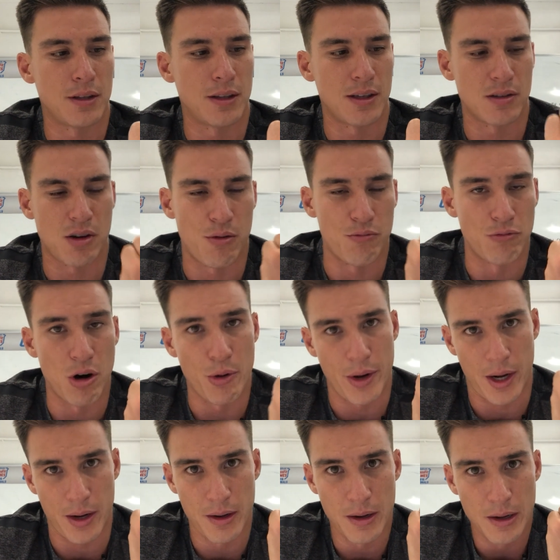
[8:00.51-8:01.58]
to things like
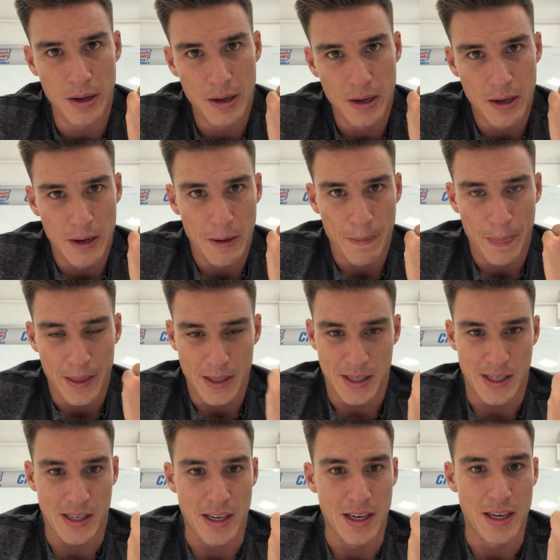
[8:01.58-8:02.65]
rowing,
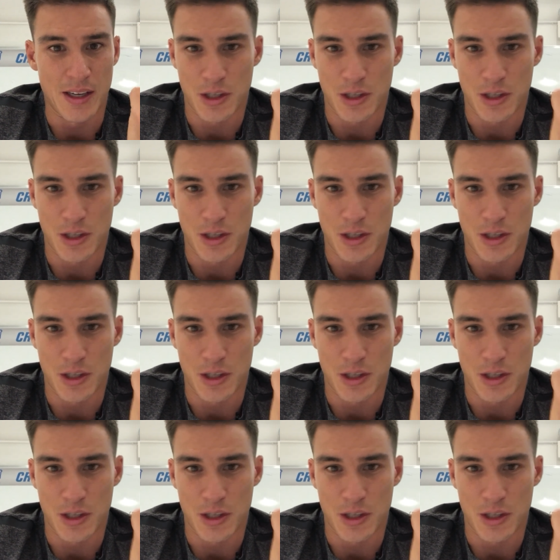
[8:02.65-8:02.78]
ski,